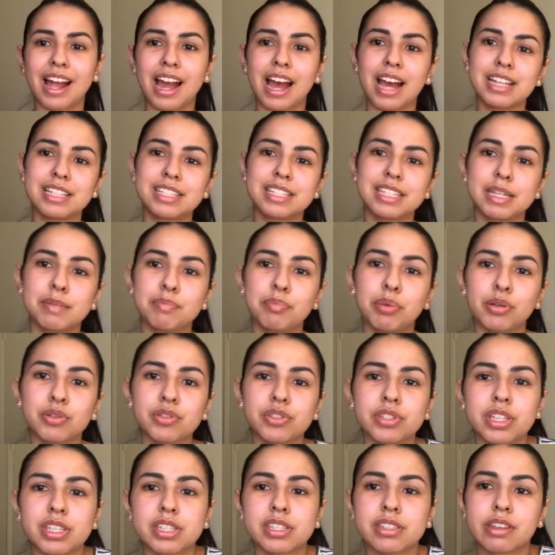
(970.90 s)
I did
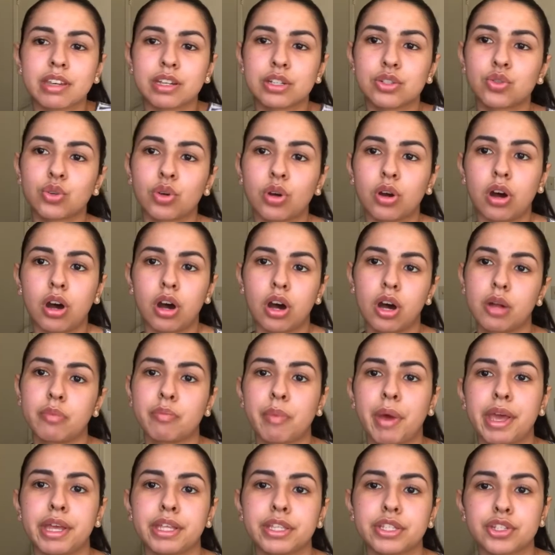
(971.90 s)
post the schedule on
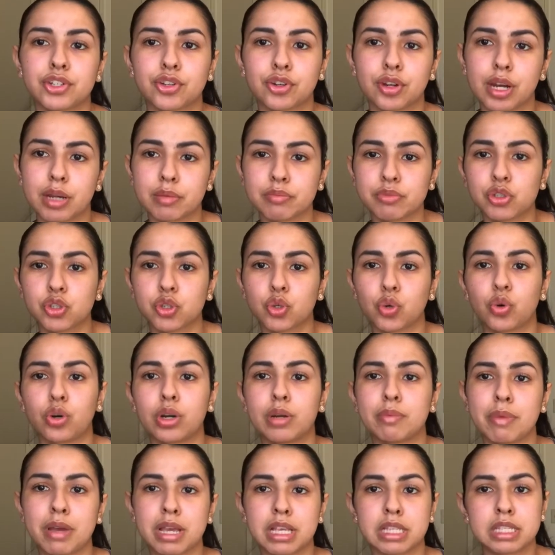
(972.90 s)
my Instagram story,
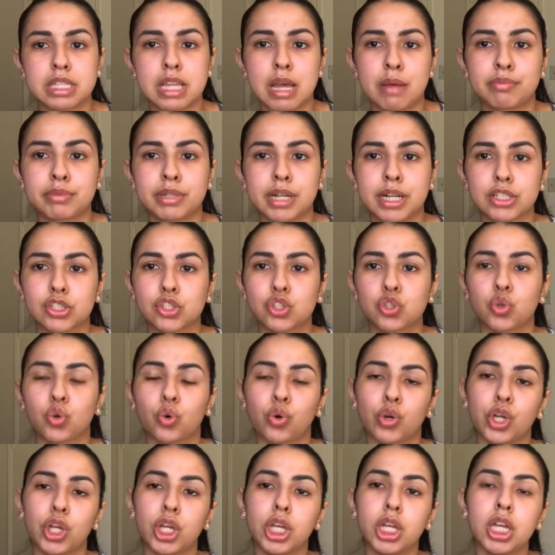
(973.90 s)
my Snapchat
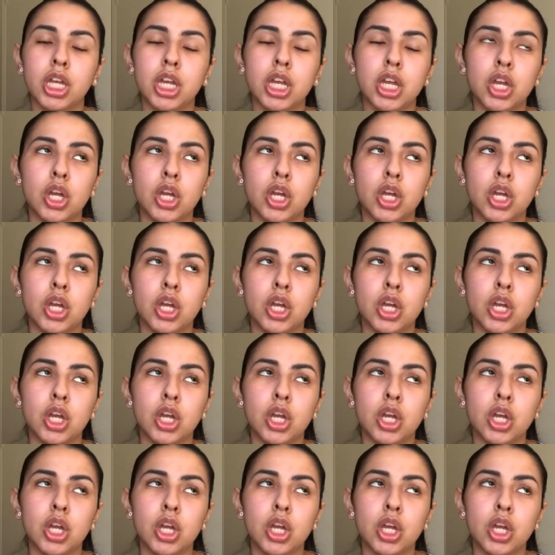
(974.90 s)
story,